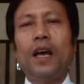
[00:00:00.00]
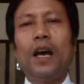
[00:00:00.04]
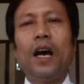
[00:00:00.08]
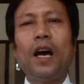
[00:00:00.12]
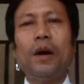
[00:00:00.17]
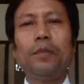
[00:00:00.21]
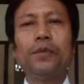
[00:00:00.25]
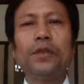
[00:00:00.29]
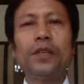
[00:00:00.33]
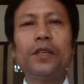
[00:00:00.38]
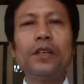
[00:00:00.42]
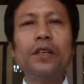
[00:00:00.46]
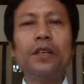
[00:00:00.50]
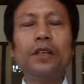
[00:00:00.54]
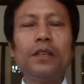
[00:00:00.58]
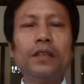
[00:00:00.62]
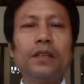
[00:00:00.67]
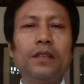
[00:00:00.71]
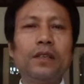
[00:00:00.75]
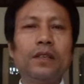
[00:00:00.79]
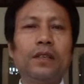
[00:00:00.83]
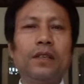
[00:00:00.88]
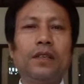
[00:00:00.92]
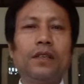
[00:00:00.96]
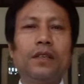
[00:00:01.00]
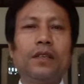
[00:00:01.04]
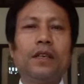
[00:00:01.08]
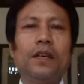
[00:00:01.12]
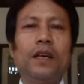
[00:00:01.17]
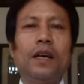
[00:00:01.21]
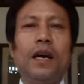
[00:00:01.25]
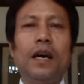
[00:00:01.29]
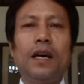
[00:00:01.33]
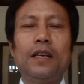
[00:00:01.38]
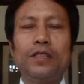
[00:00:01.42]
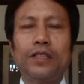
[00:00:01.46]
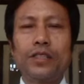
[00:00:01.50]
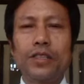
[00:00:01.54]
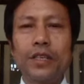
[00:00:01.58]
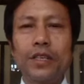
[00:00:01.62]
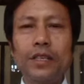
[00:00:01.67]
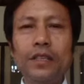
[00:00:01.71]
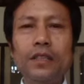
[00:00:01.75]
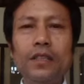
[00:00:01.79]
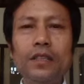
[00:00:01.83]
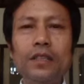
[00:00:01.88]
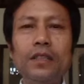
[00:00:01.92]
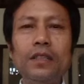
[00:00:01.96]
After
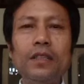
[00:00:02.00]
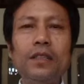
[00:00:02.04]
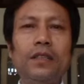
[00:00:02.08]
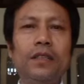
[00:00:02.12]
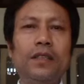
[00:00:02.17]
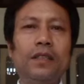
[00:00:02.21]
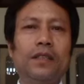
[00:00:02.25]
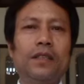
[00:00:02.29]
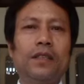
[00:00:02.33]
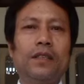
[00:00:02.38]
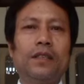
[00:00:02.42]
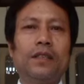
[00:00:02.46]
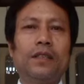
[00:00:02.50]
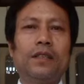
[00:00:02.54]
asking the